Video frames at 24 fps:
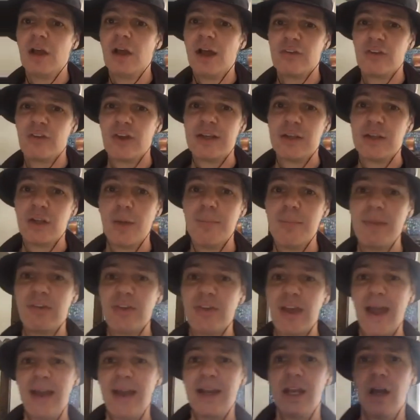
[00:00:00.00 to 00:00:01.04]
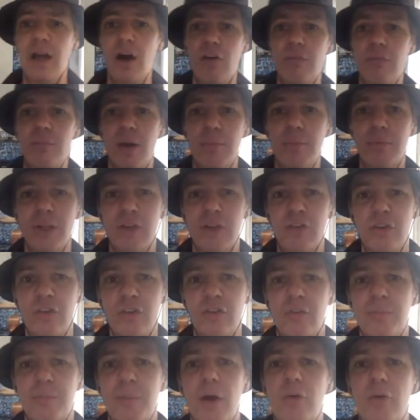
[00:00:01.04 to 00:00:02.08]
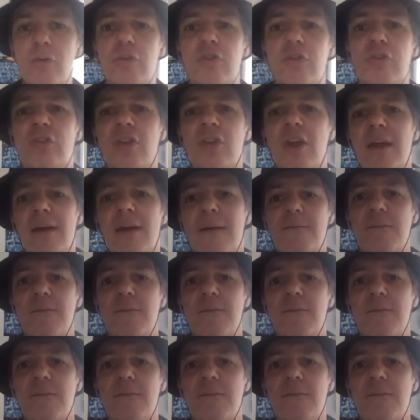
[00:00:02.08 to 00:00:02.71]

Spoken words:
As I say, don't miss any of my predictions, posts,